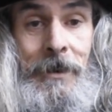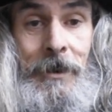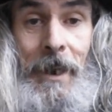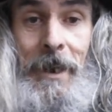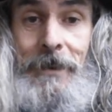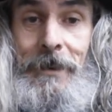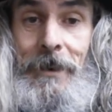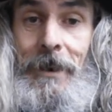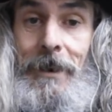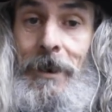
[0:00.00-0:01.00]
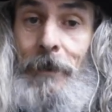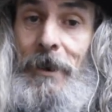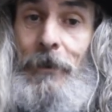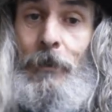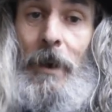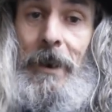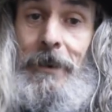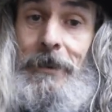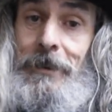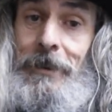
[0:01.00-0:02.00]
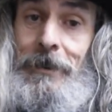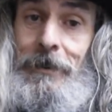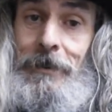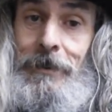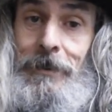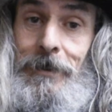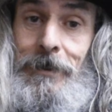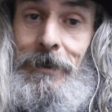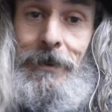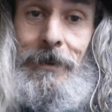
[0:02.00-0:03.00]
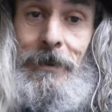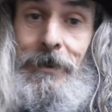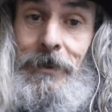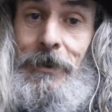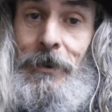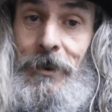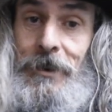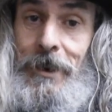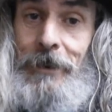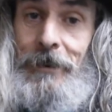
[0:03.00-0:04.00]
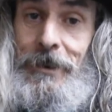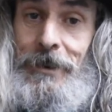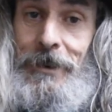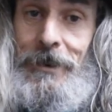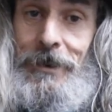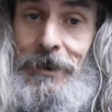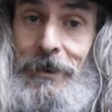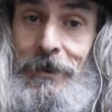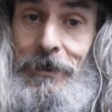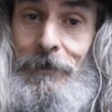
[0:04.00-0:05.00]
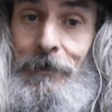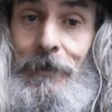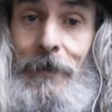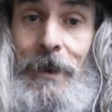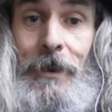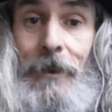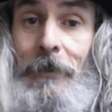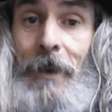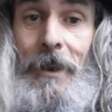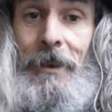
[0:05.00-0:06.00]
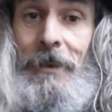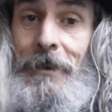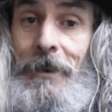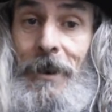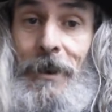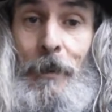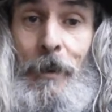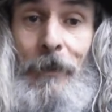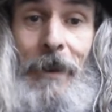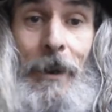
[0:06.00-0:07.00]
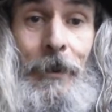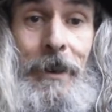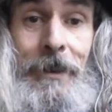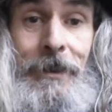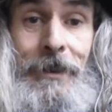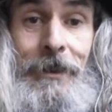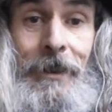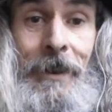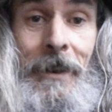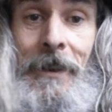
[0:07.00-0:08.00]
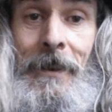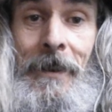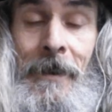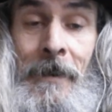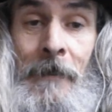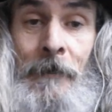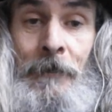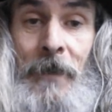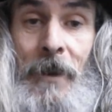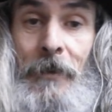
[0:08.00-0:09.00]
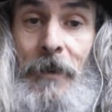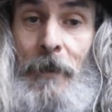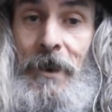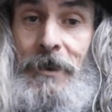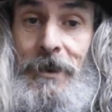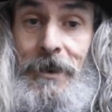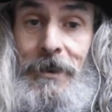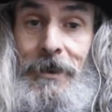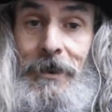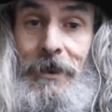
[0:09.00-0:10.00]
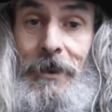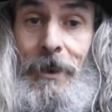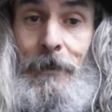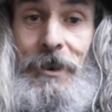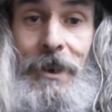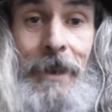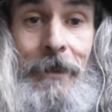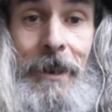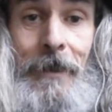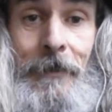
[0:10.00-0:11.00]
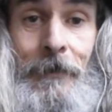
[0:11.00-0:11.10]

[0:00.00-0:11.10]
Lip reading: to add a little bit of weight to the seriousness and the fun and the profoundness of the messages that I'm sharing.